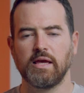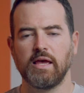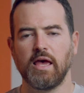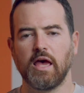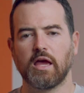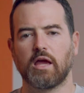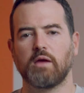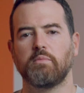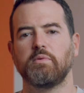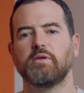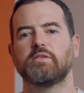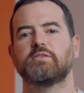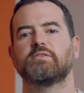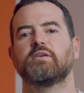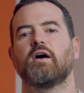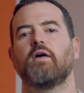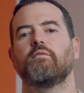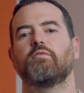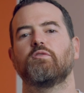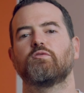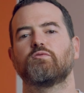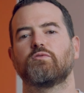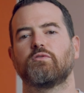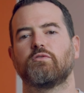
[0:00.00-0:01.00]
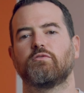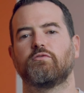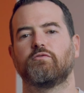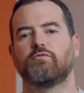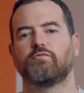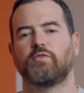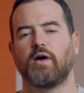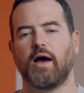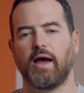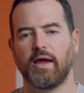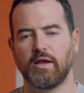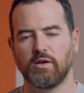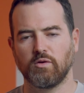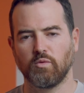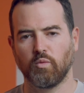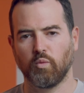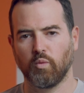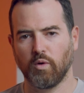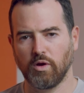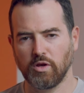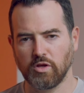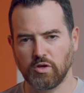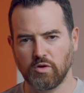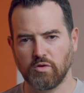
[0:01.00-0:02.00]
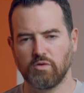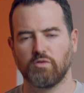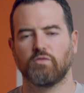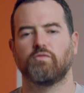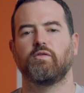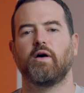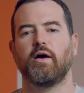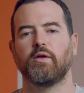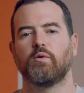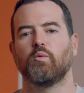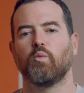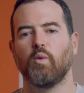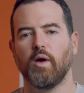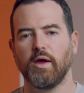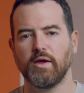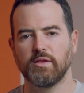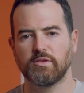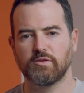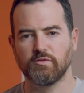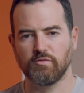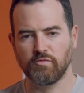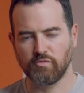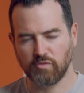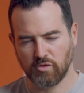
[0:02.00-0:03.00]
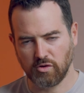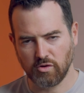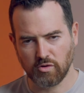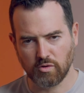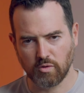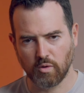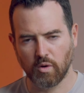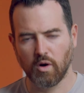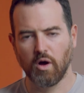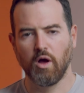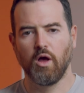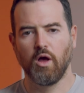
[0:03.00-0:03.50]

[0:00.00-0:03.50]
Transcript: it can be tough to sort of find one unified way to view